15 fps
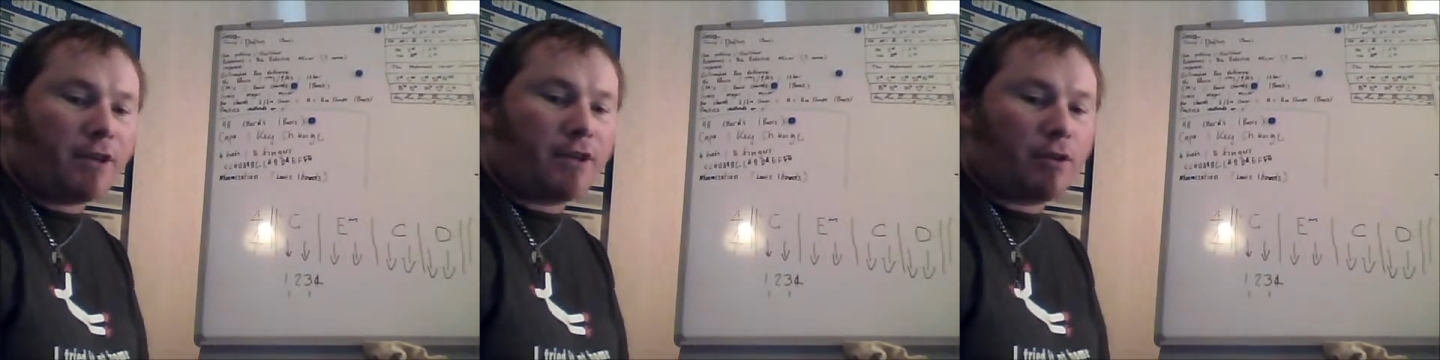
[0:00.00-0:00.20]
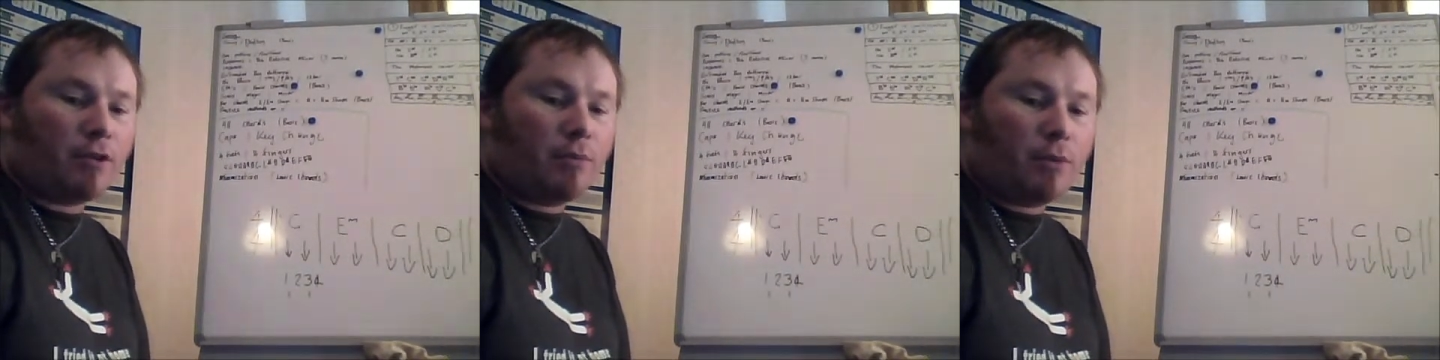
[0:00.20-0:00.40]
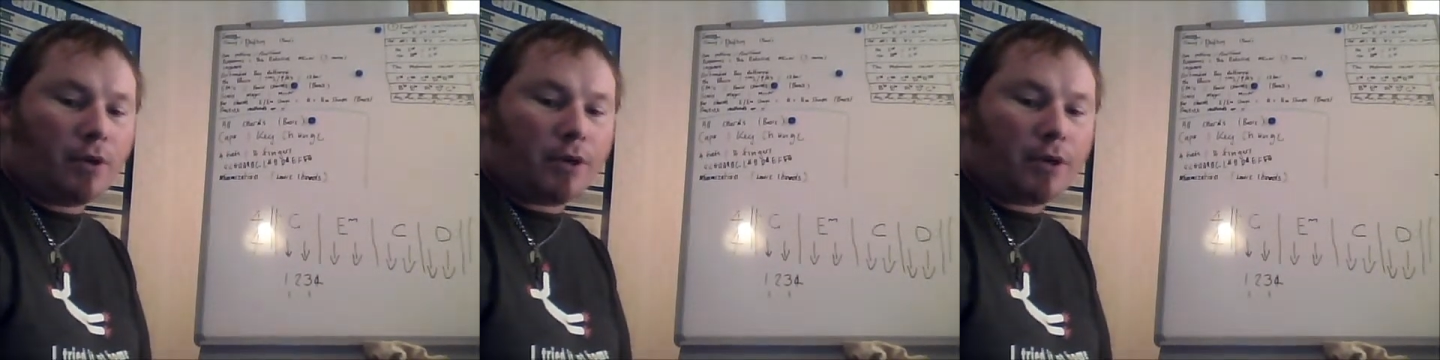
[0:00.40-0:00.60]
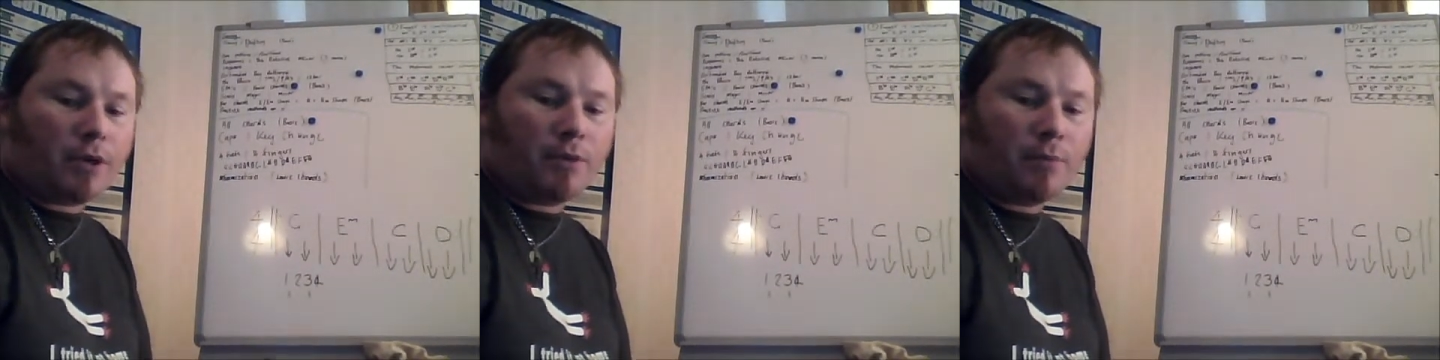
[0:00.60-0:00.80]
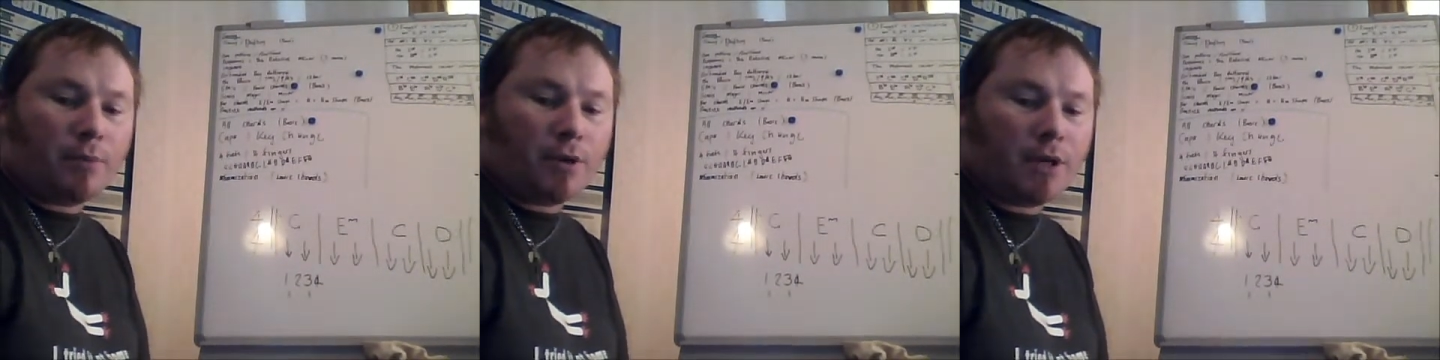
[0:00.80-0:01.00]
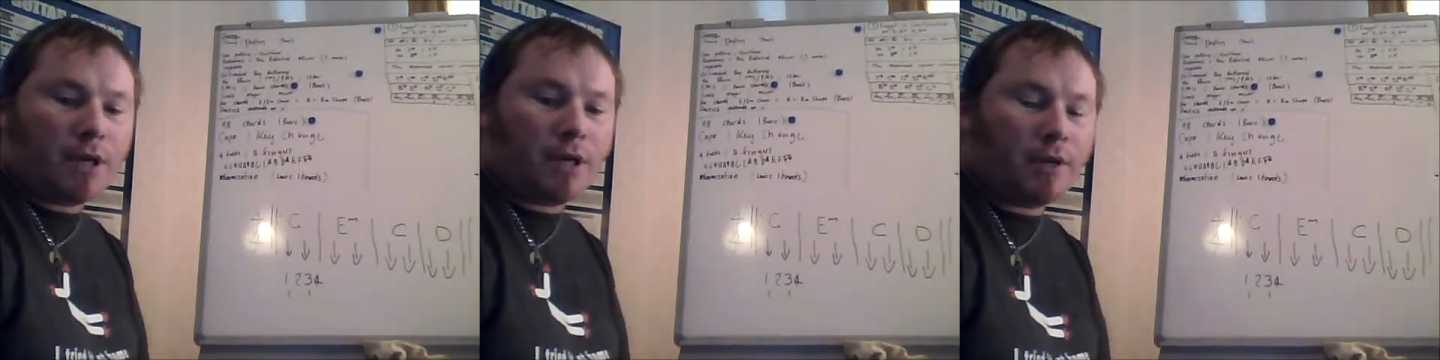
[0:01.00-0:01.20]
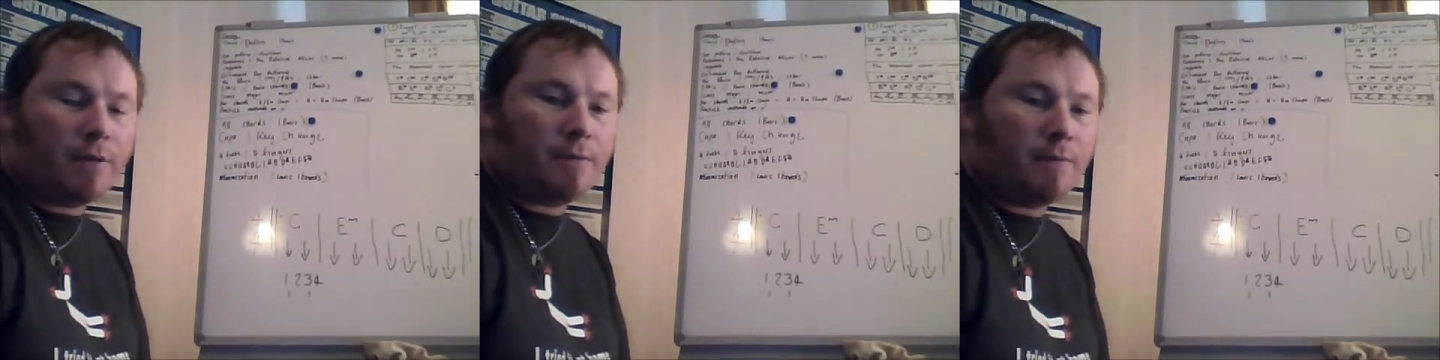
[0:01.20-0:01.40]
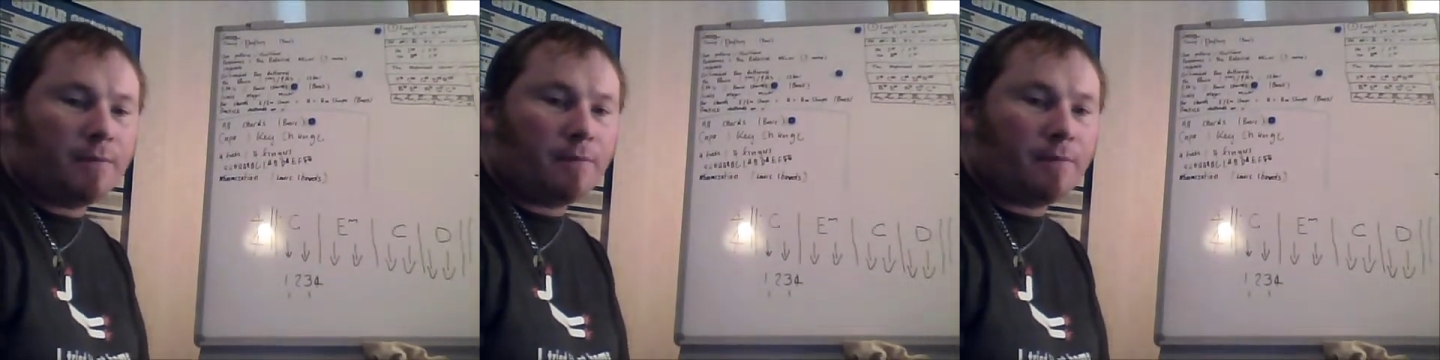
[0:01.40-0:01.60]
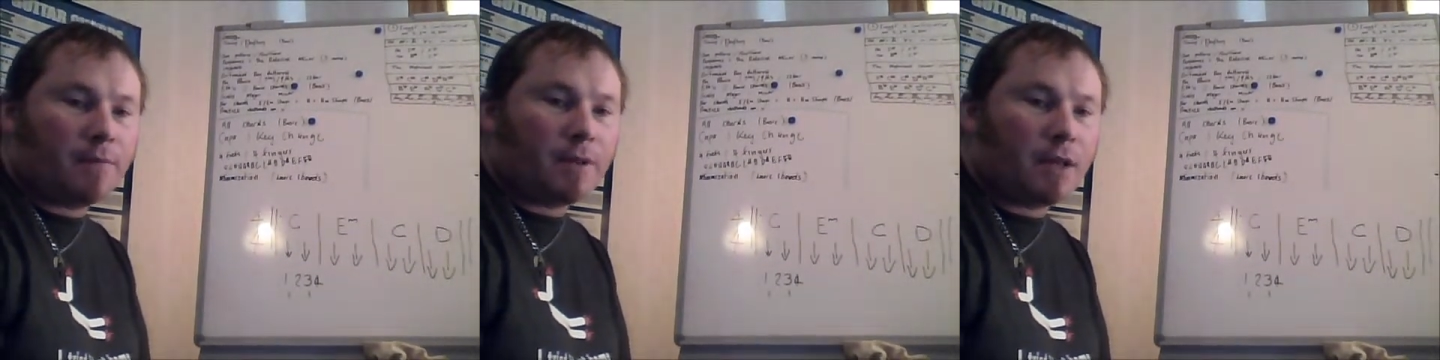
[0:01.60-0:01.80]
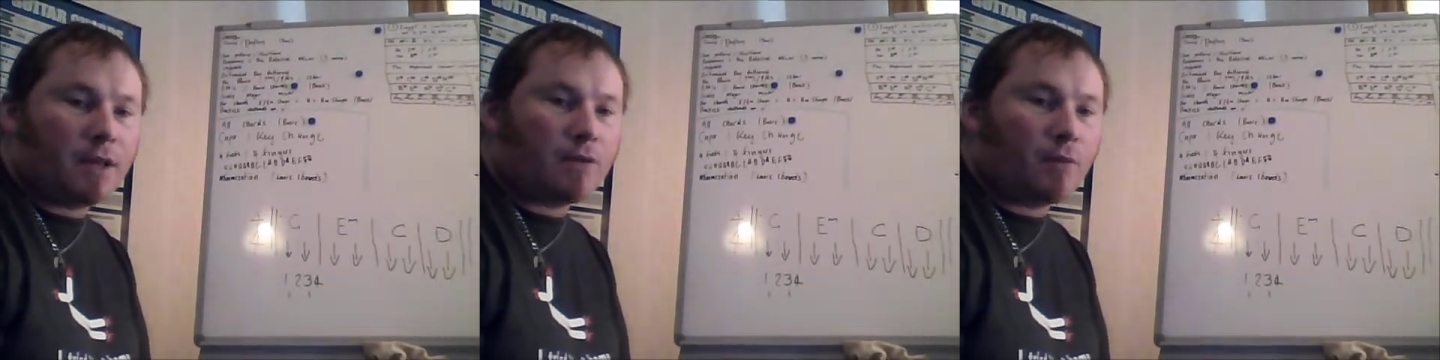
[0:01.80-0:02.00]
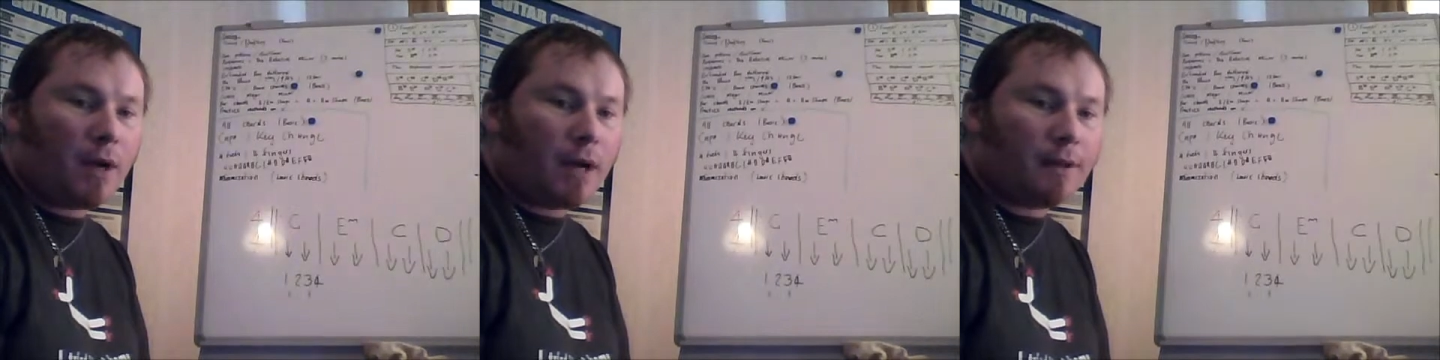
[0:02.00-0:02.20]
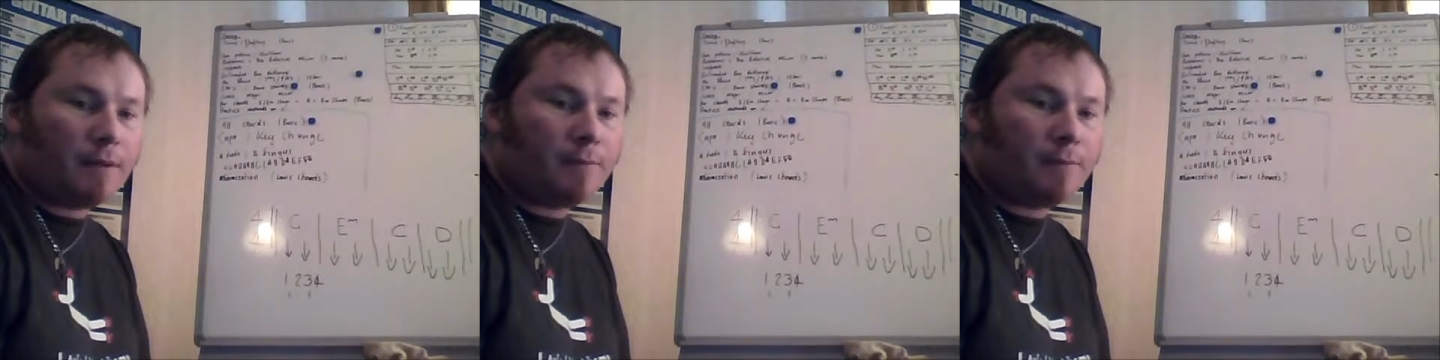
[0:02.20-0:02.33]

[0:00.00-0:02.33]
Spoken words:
doable on a computer as well.